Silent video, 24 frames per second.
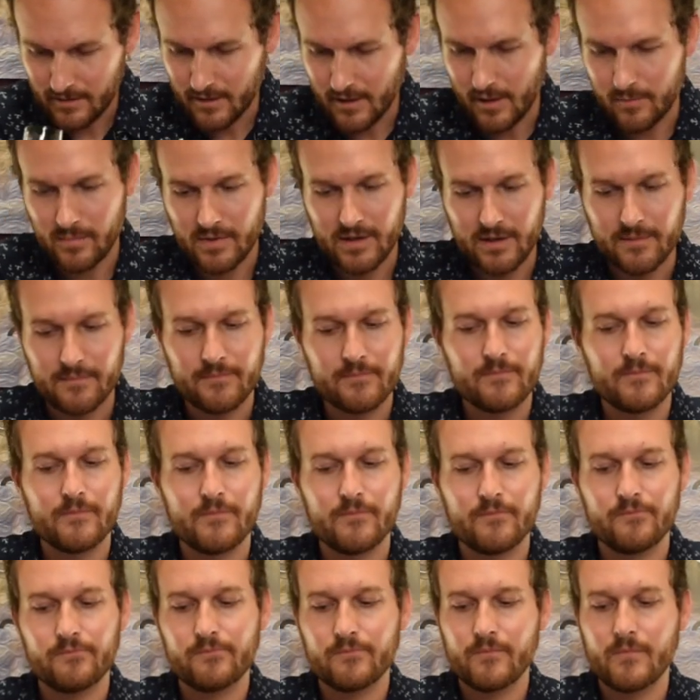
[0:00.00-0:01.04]
I mean,
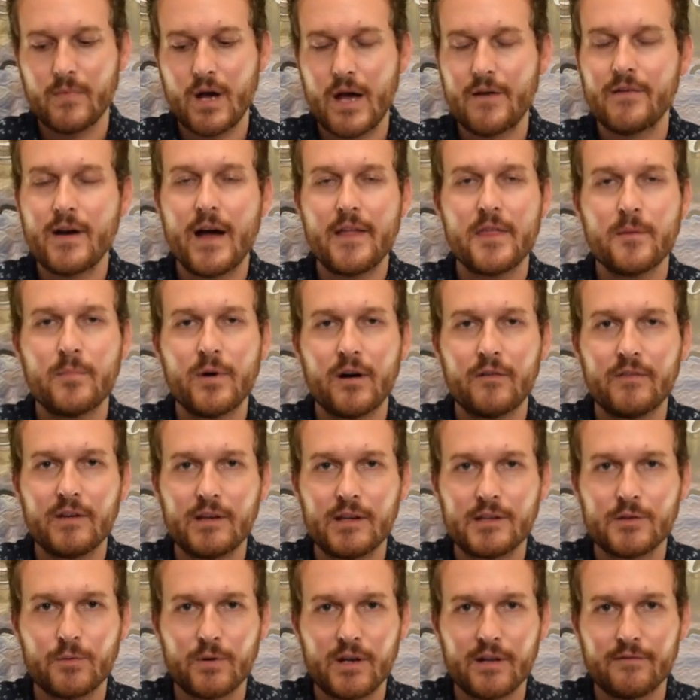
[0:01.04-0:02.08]
I've had the
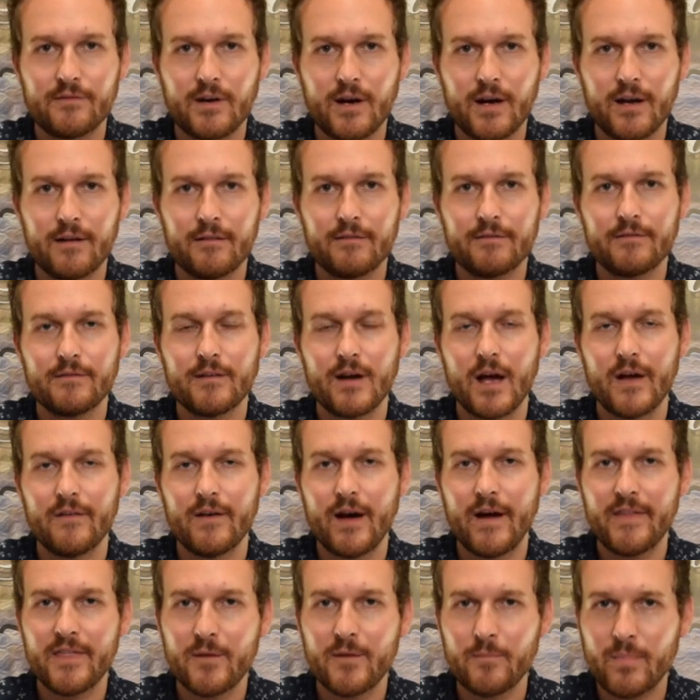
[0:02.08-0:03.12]
Balvenie 25. I've
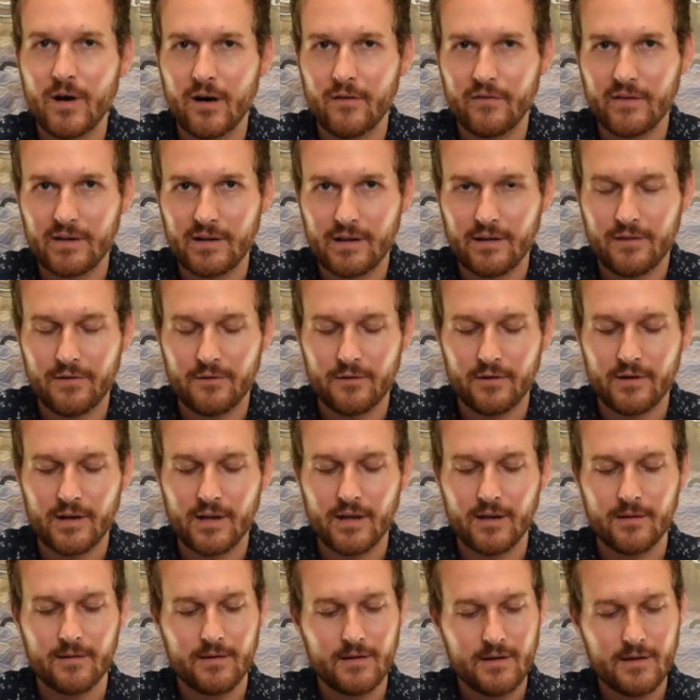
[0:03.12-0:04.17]
had the Balvenie
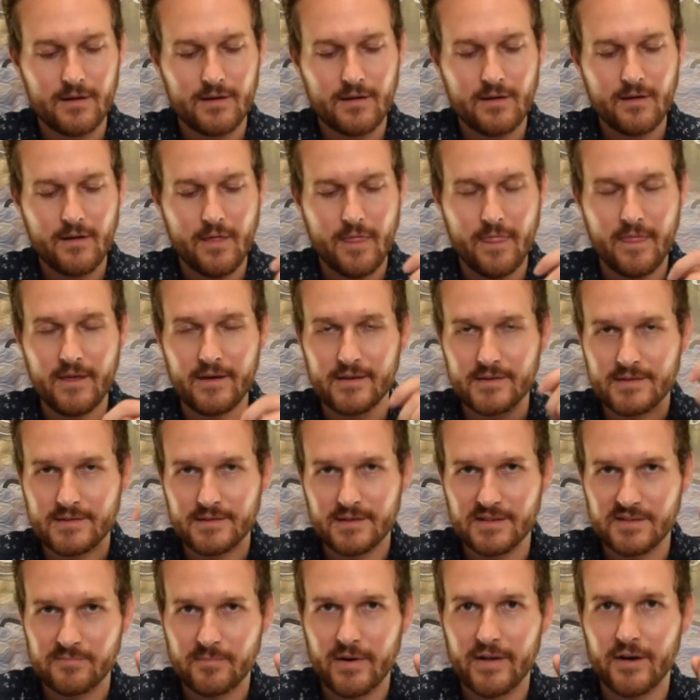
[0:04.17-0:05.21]
30. This
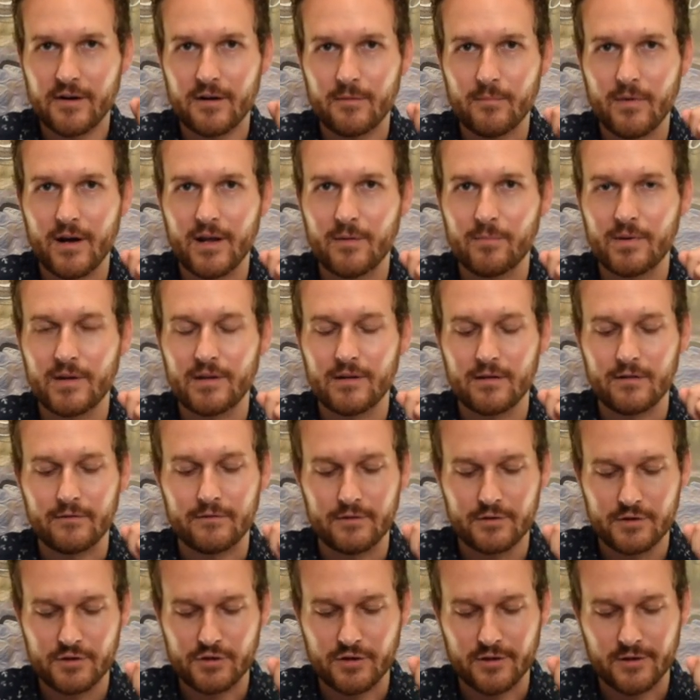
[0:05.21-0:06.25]
is better in my opinion
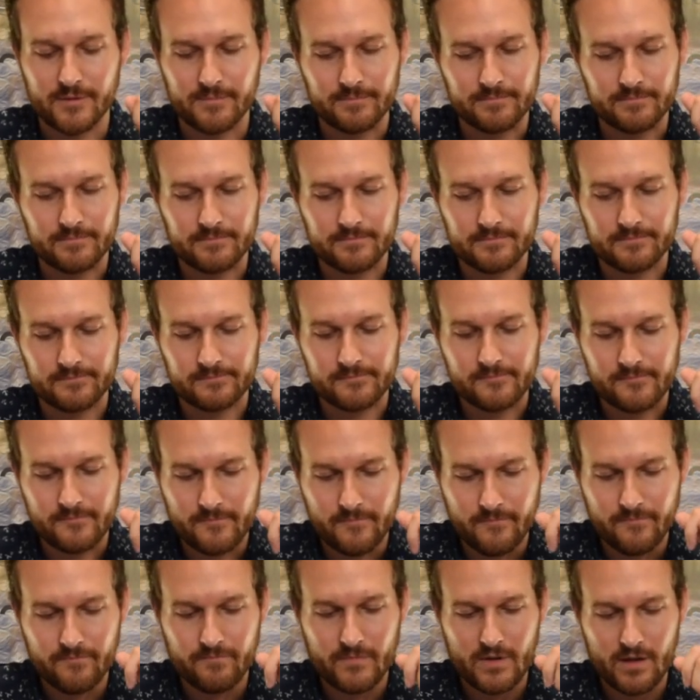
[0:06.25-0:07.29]
for sure.
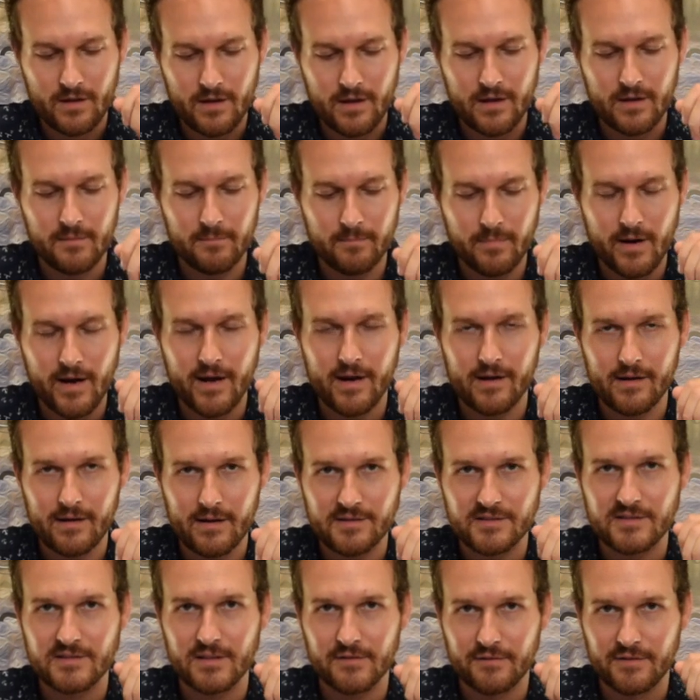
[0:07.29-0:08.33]
And by a
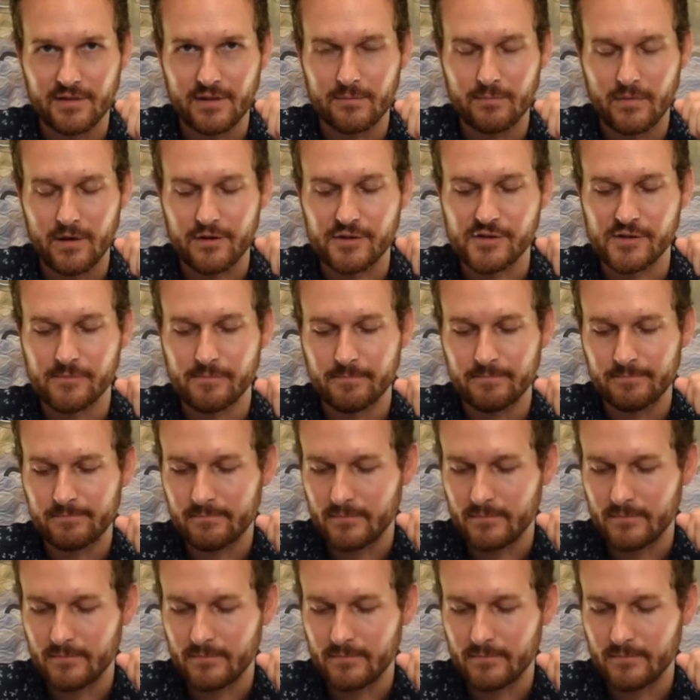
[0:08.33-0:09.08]
significant margin.